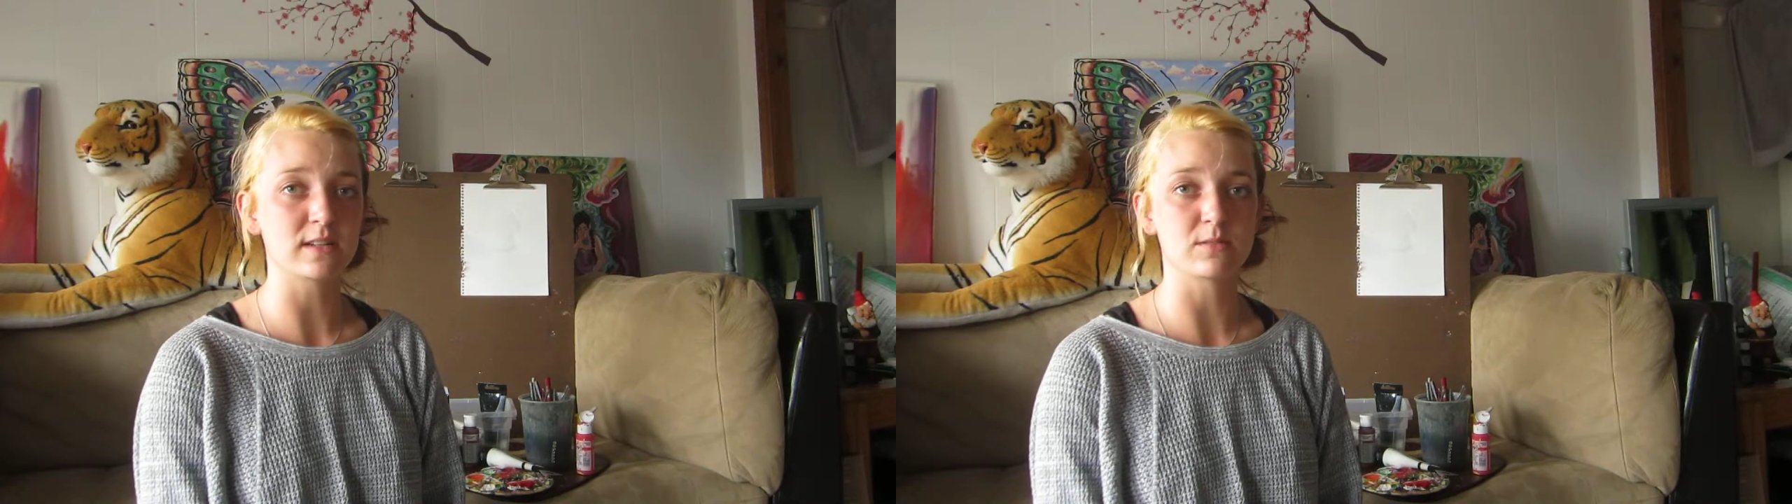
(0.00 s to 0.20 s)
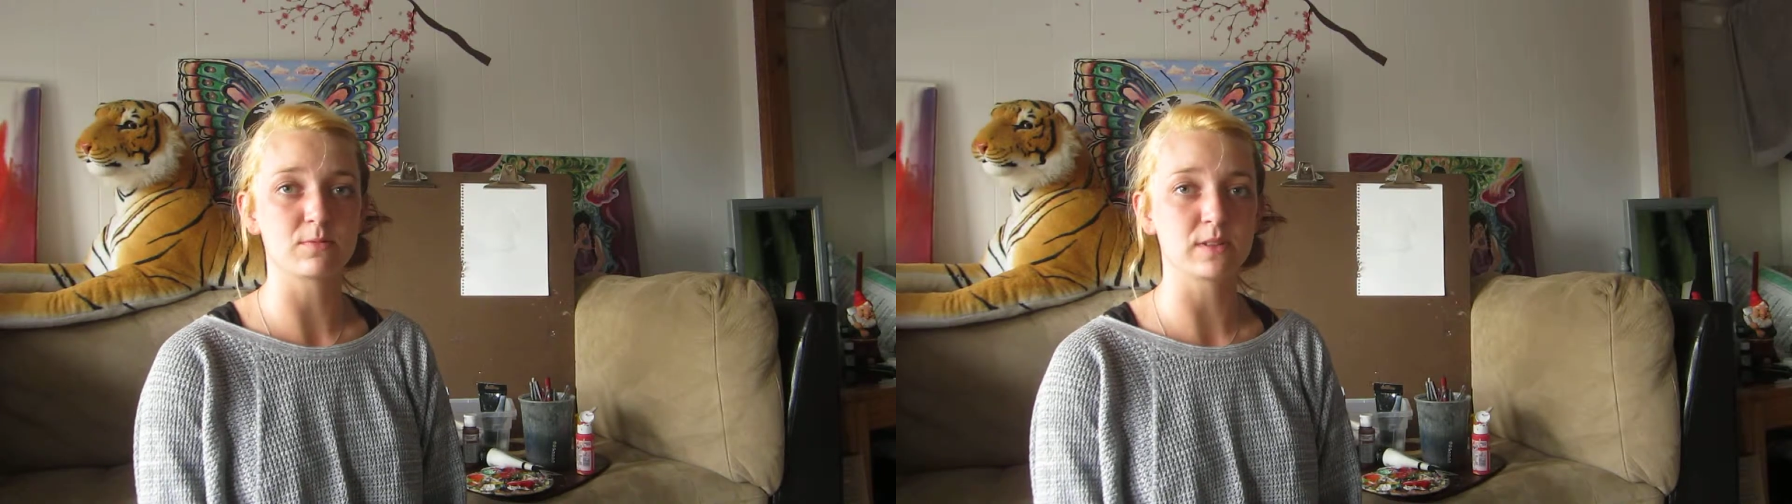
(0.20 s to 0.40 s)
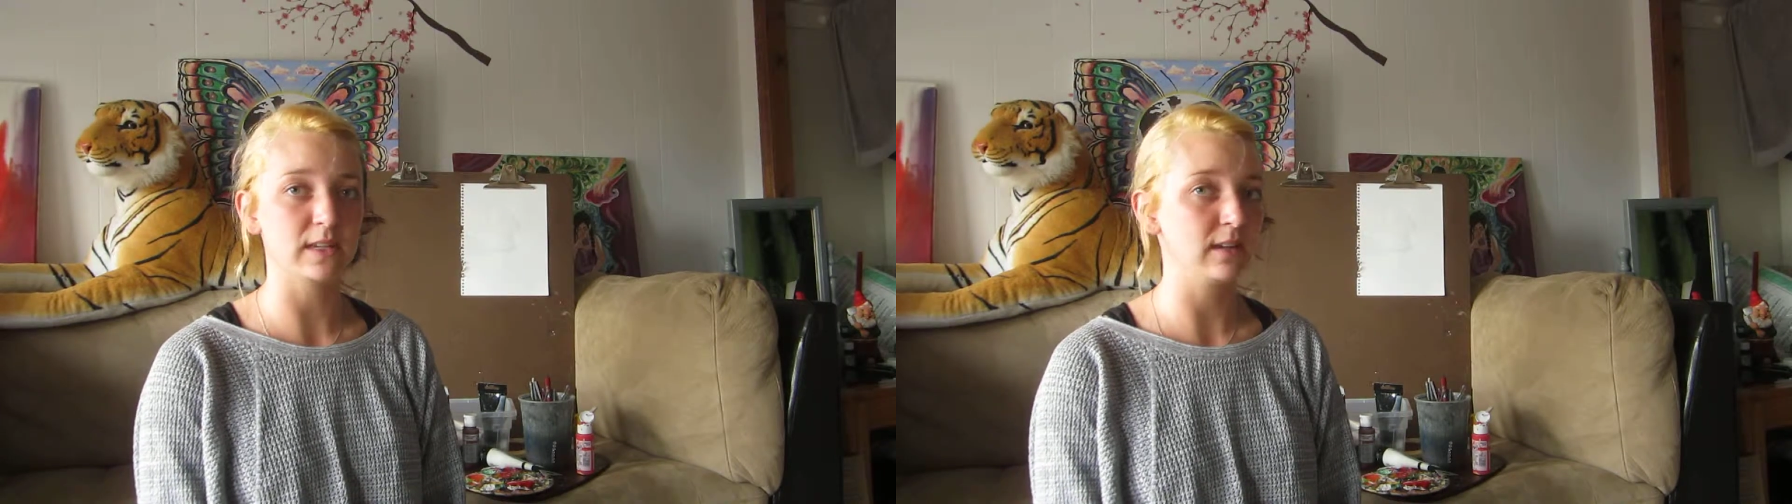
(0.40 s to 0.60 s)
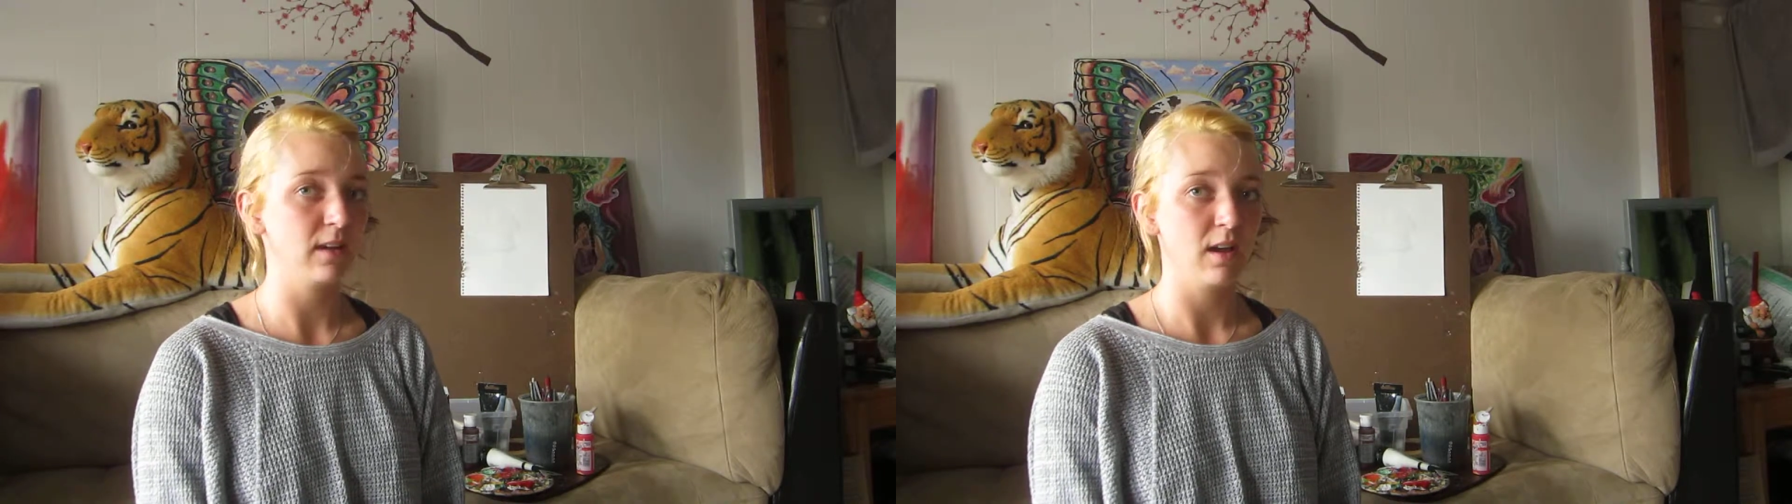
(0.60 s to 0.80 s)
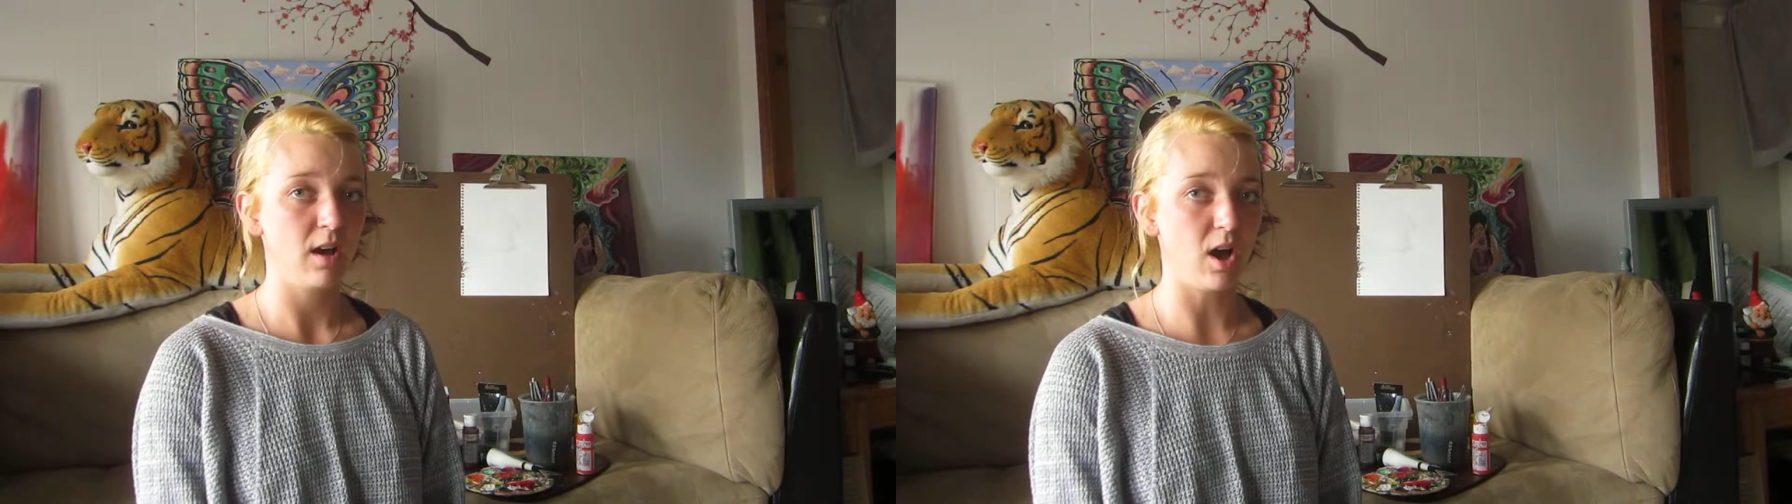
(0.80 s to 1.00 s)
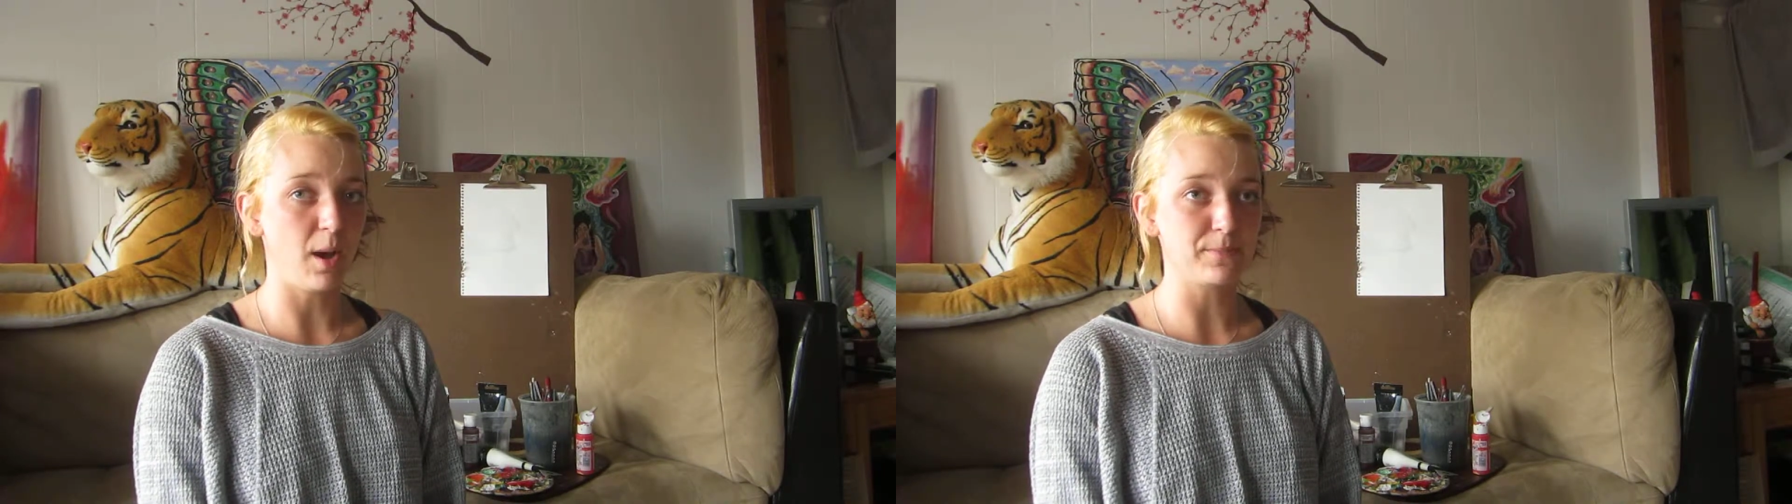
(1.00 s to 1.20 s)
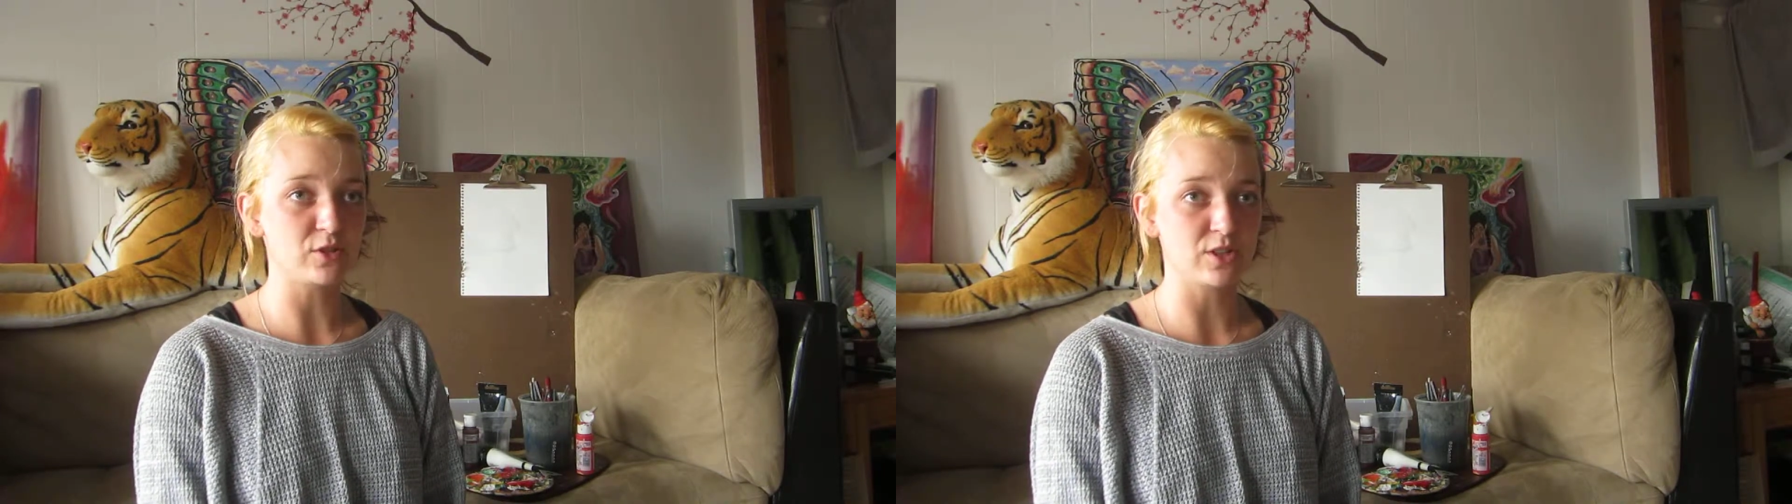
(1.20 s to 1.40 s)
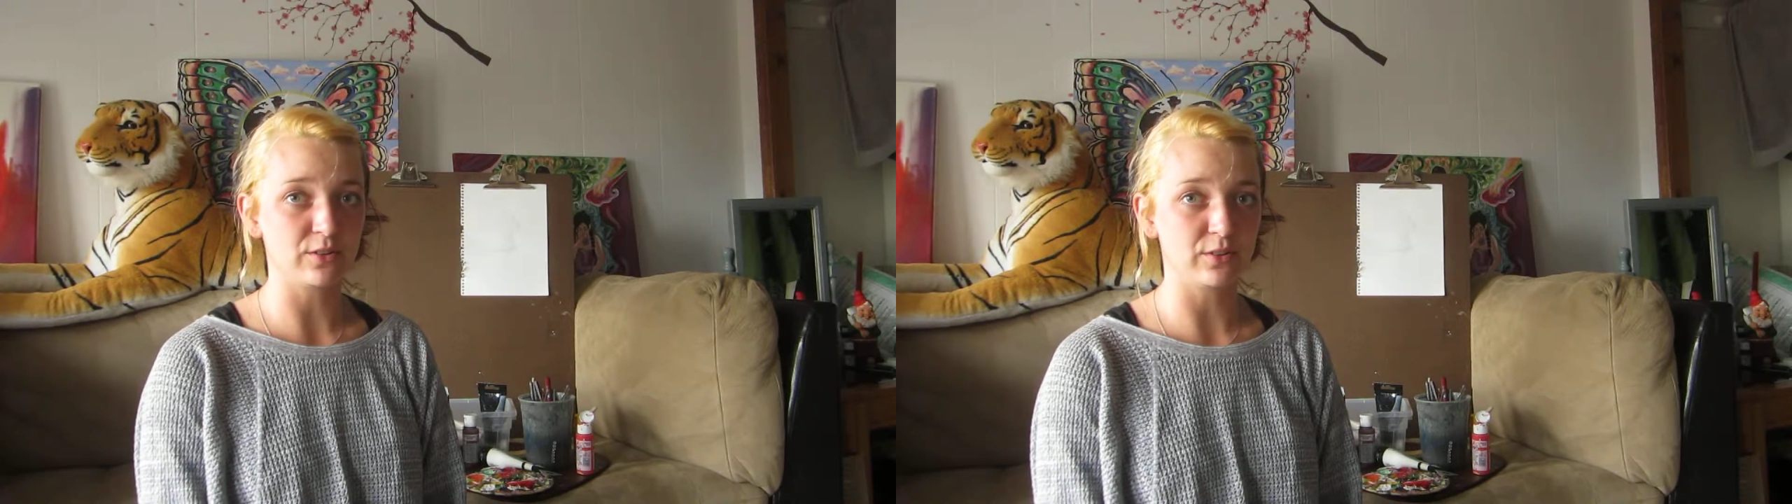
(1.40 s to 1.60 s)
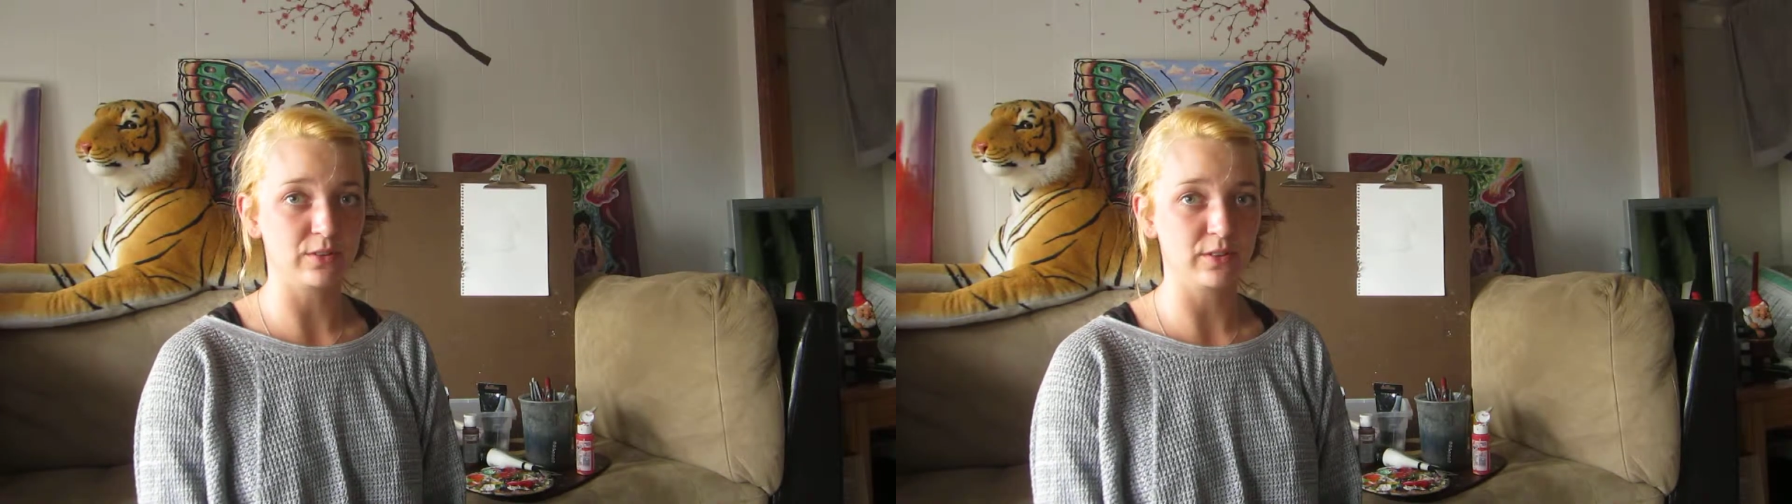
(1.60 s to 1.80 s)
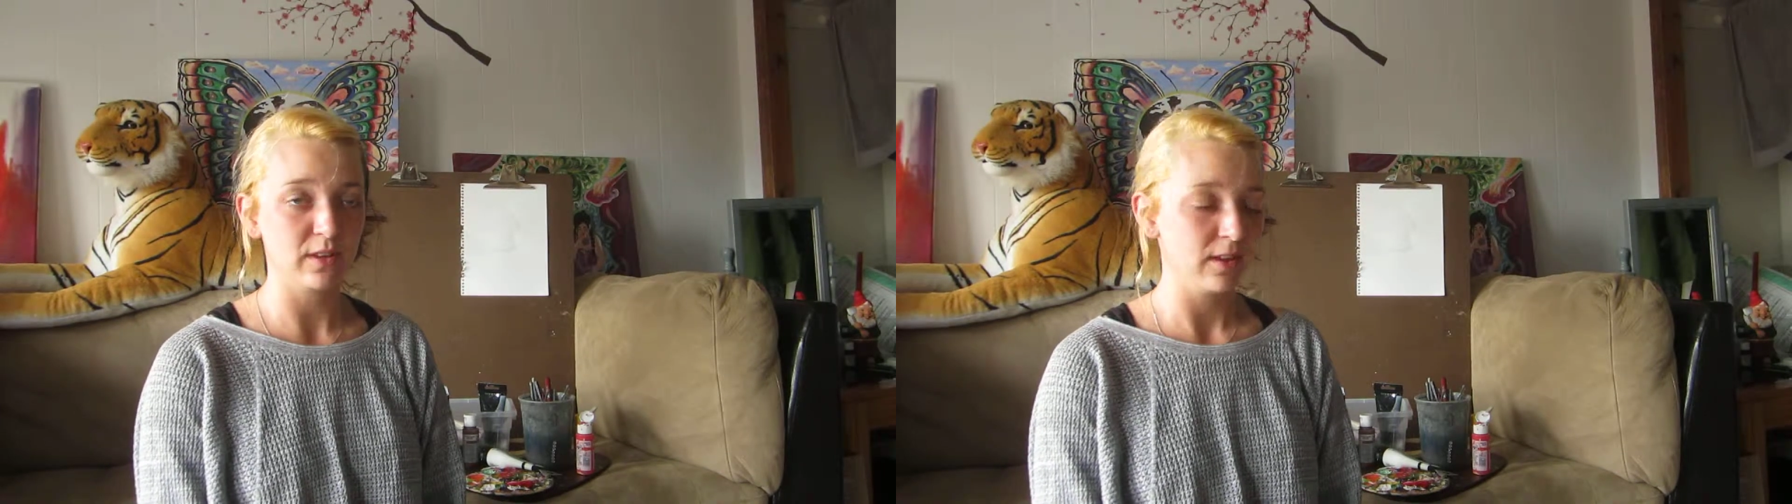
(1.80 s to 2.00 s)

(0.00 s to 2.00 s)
It's really optional.